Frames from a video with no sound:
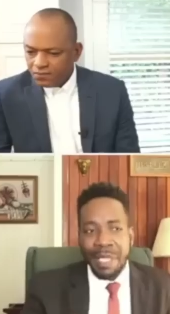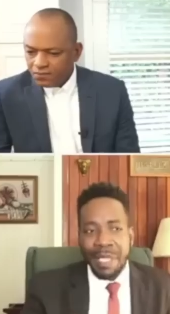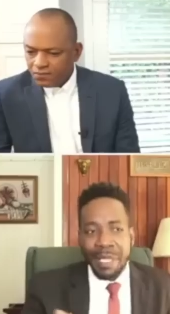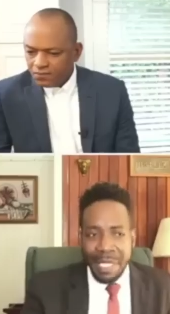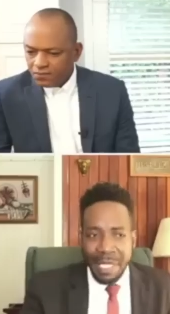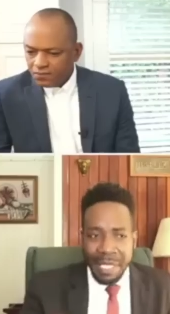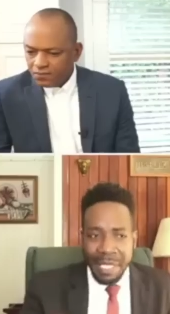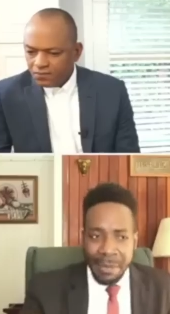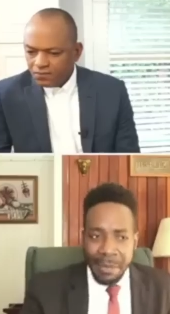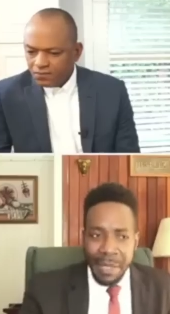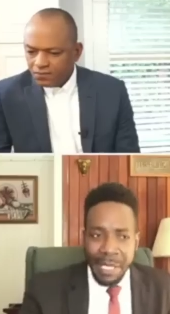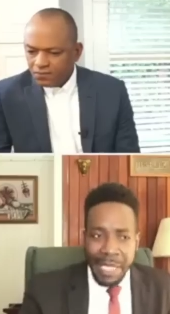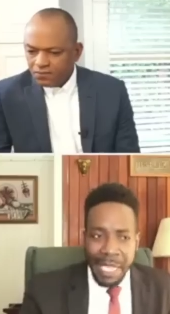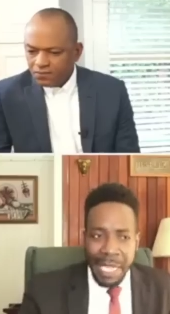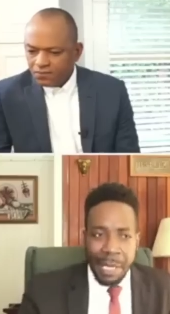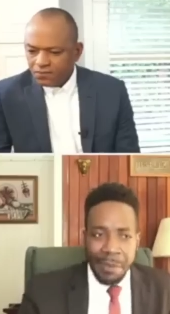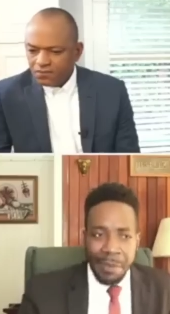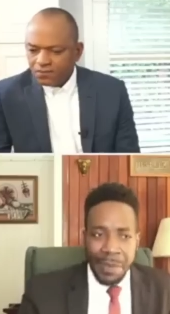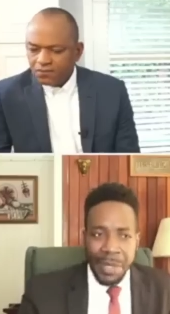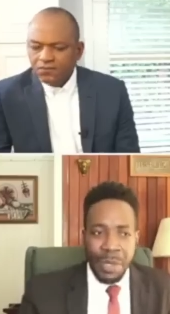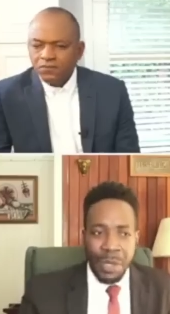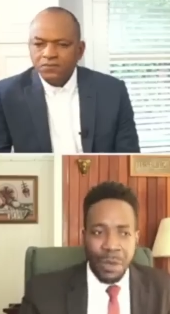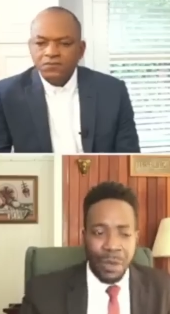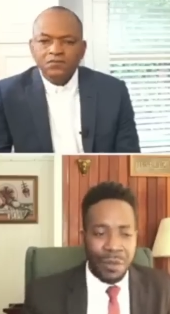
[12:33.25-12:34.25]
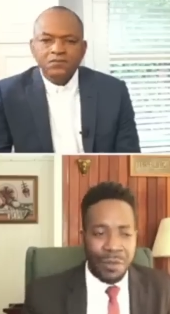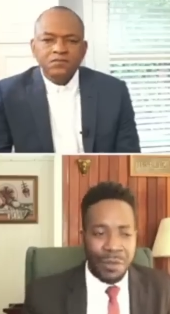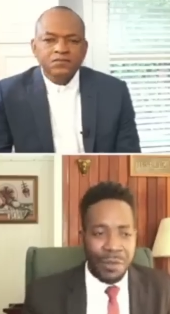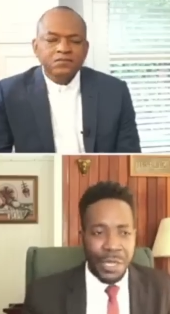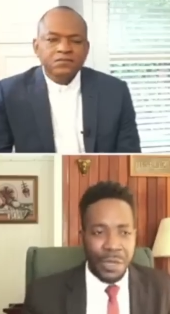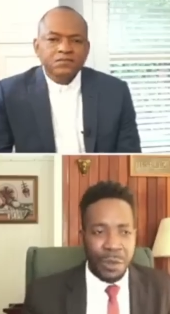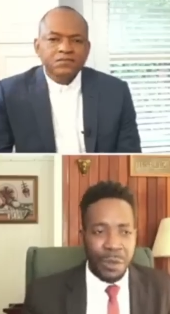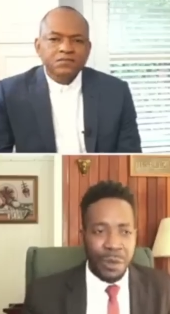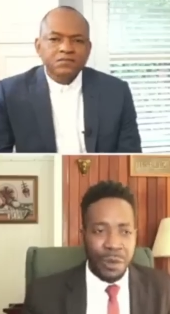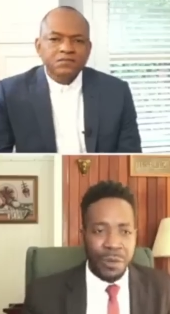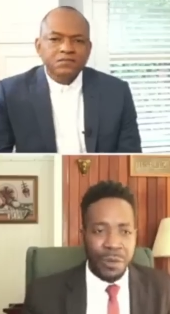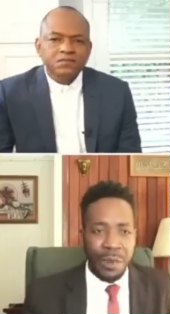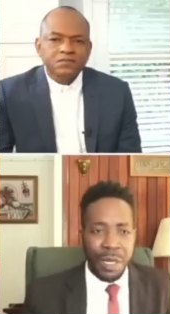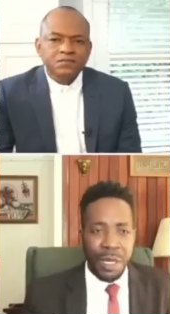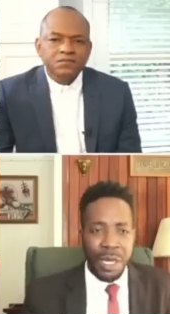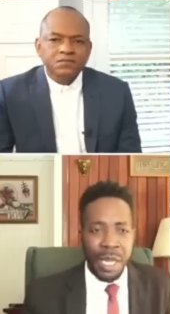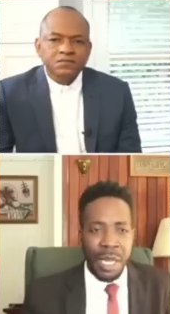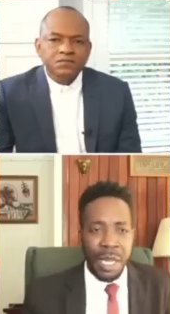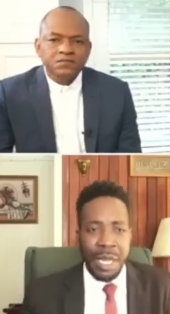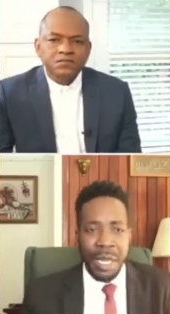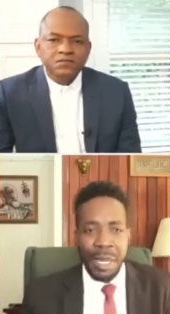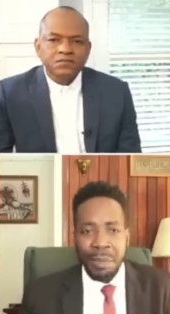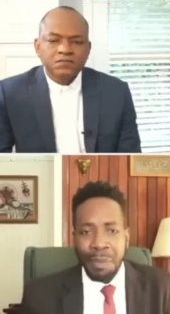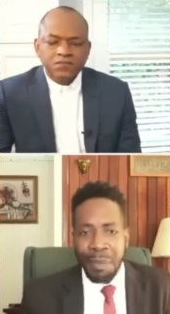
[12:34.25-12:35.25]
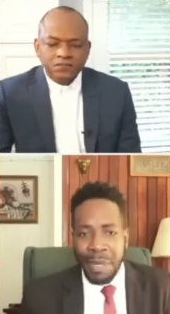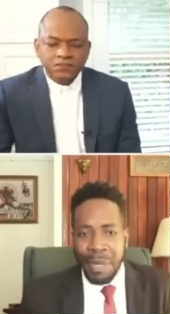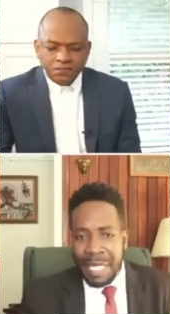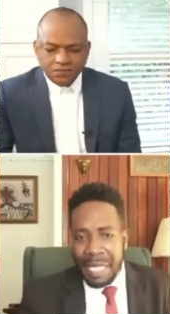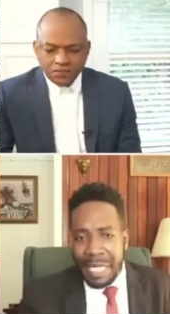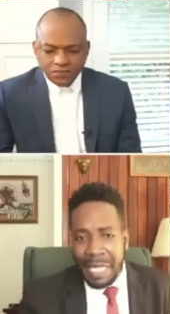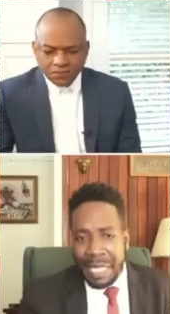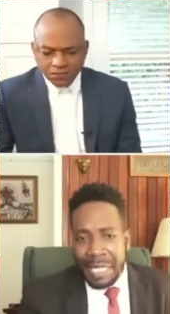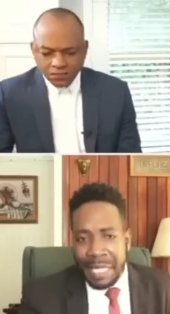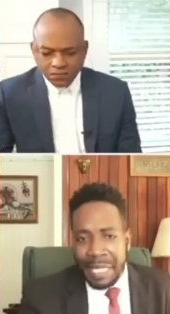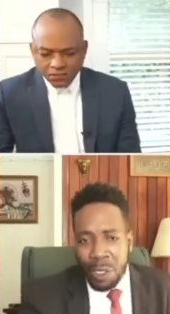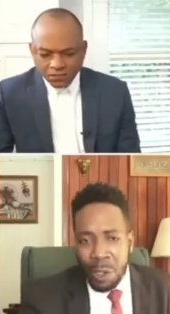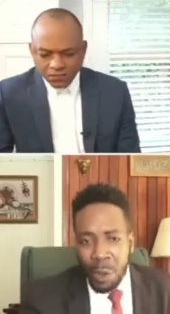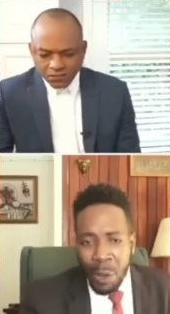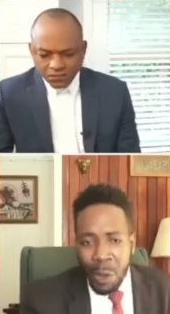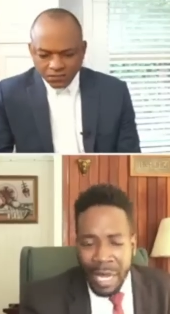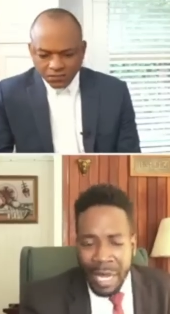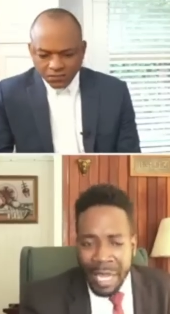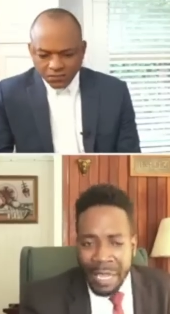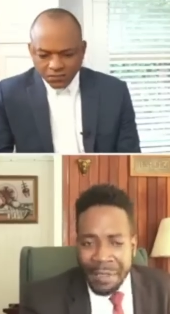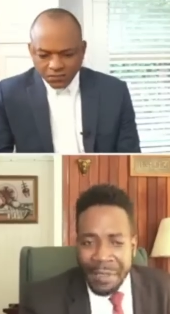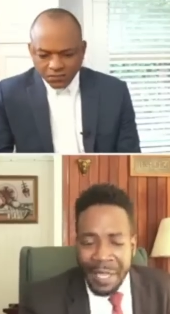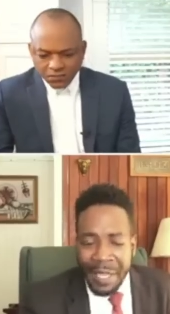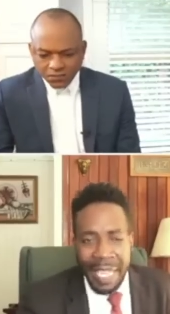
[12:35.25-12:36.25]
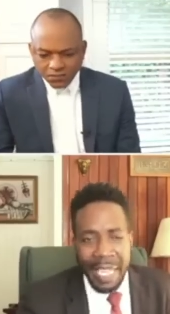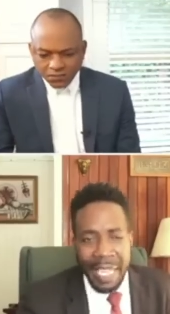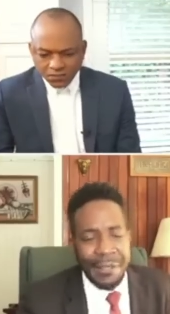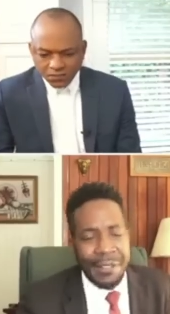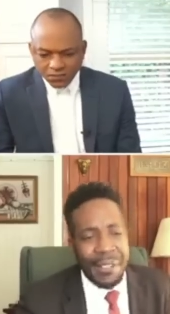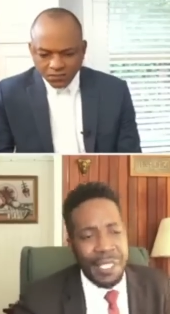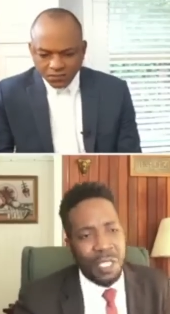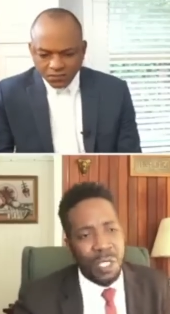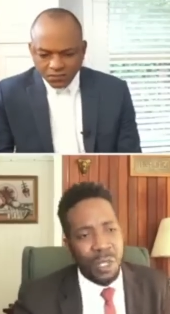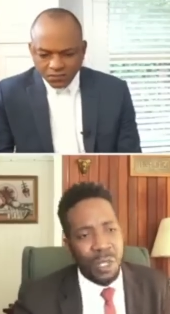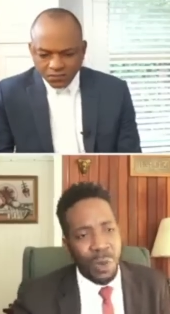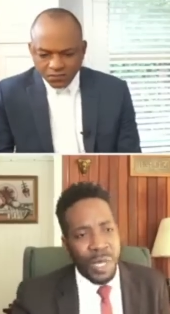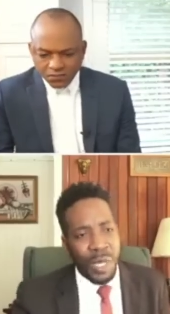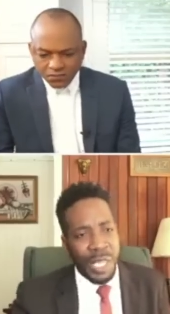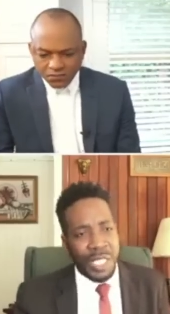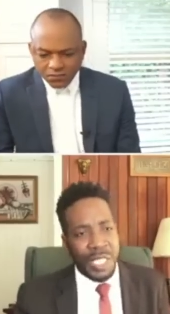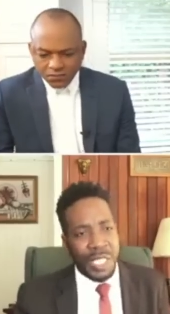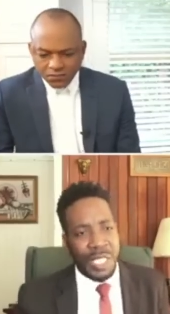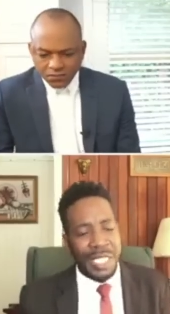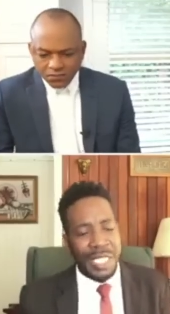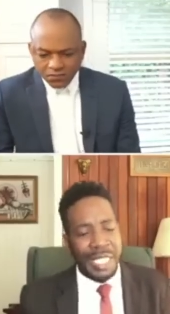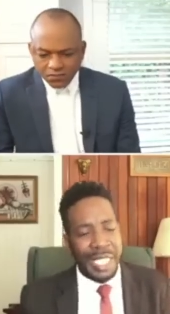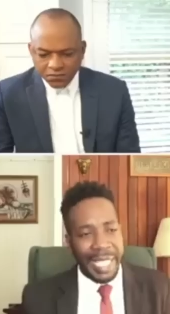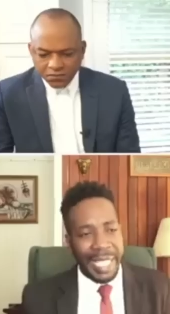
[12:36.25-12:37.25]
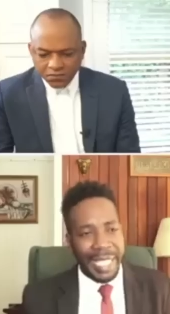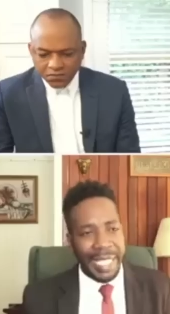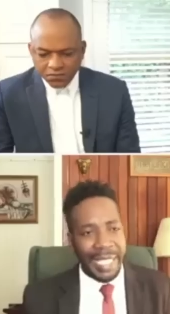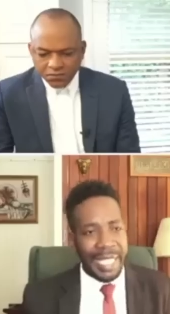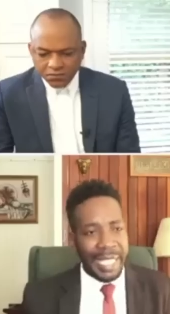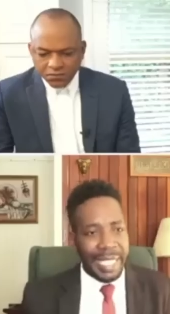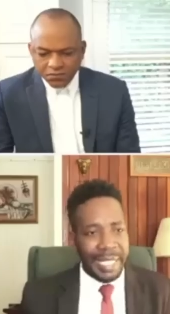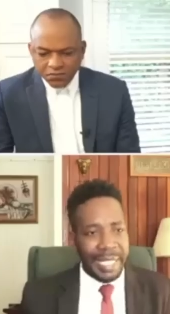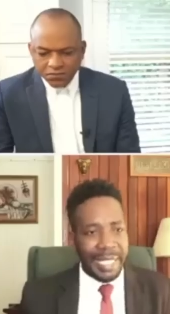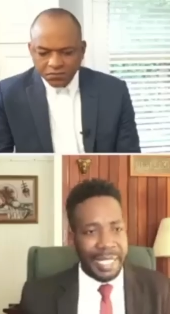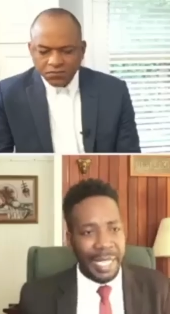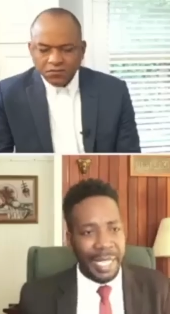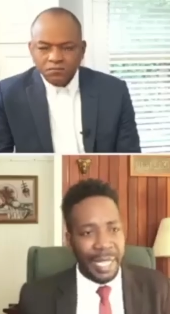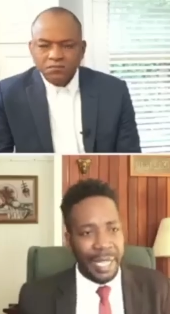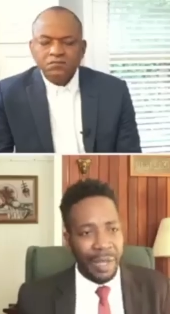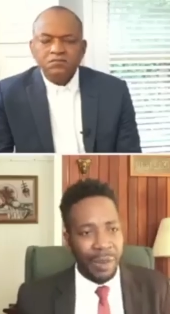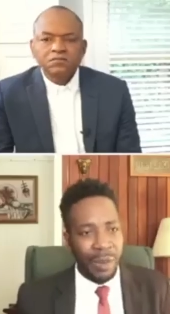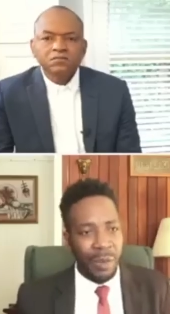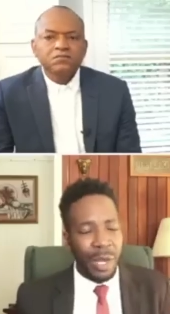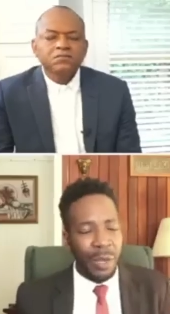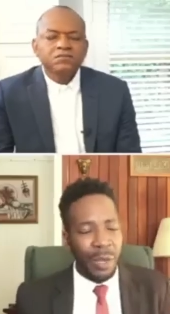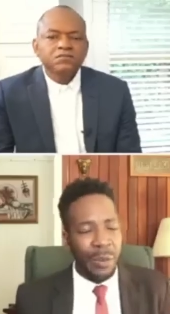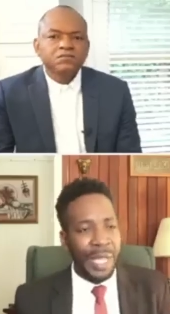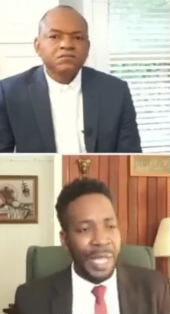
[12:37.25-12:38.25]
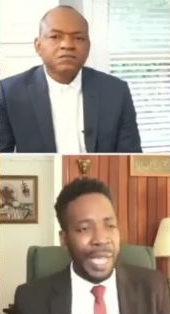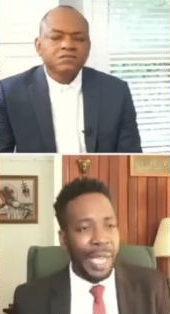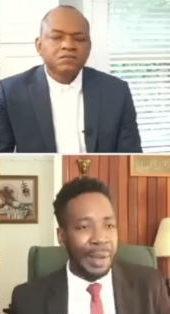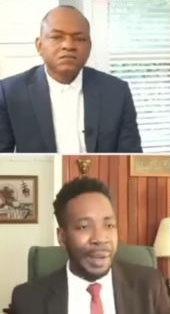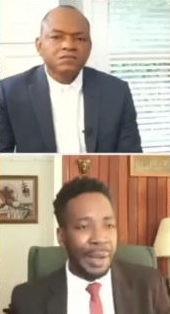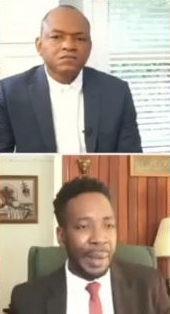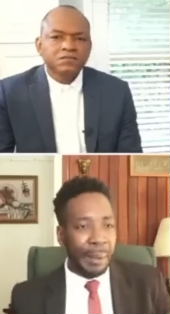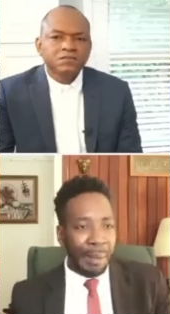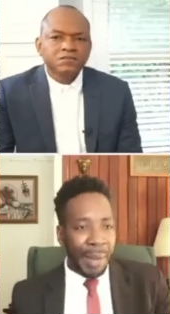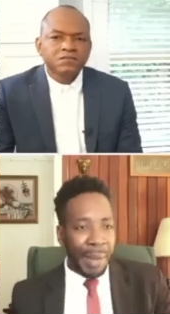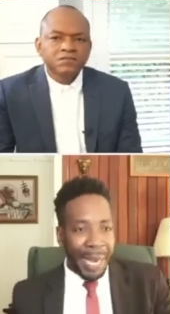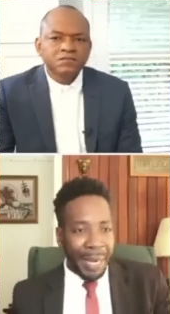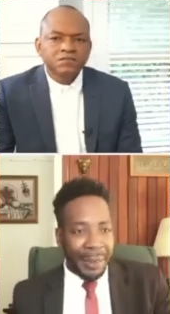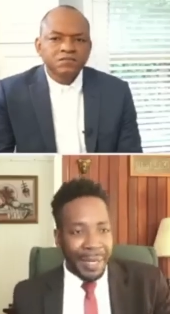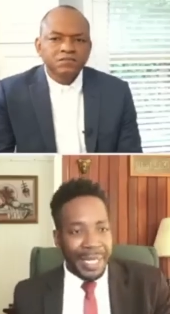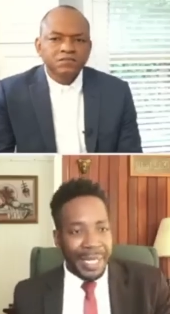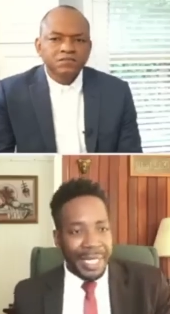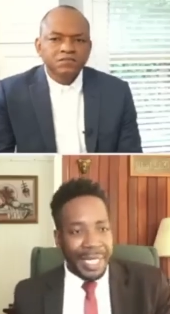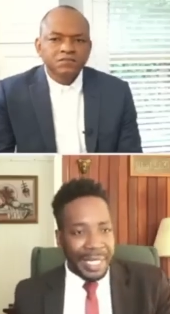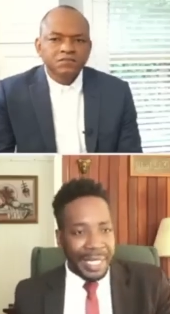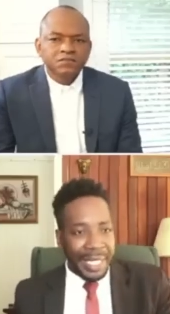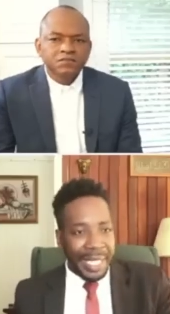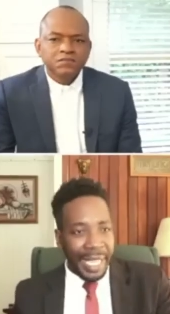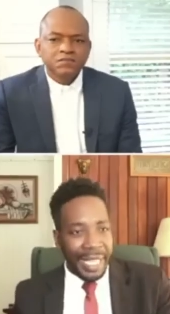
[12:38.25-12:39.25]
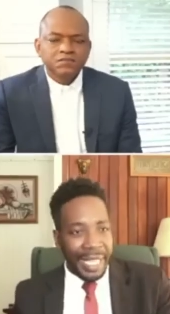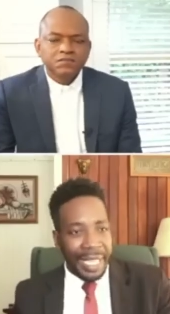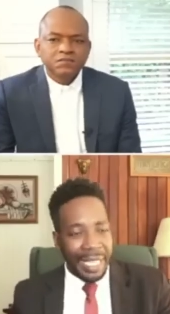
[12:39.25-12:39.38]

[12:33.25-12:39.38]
Speaker 1: been happening over and over. But you have to have situations like this where we are embarrassed daily